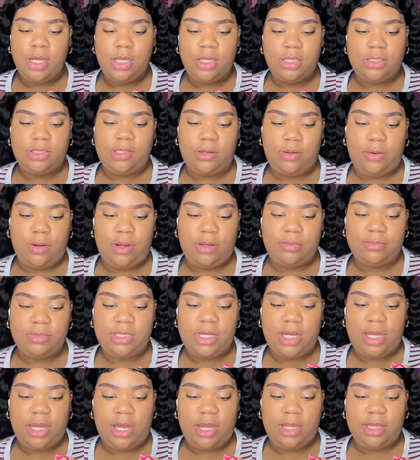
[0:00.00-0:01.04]
So I'm
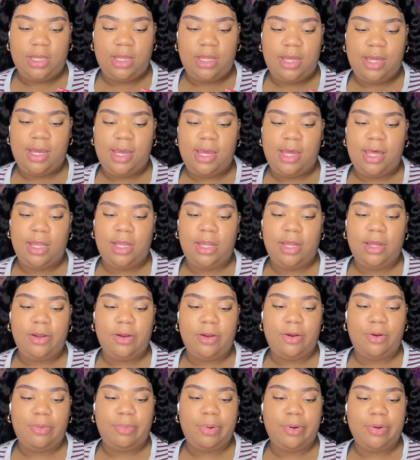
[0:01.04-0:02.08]
taking the LA
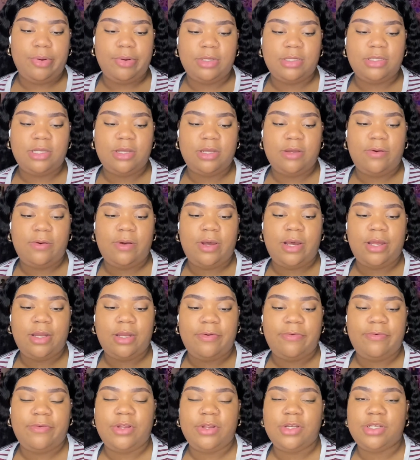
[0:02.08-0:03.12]
Girl Pro Conceal High
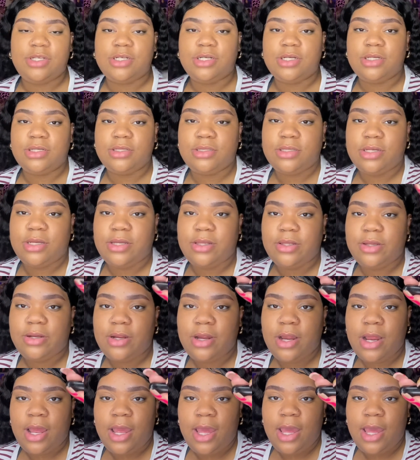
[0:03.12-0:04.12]
Definition Concealer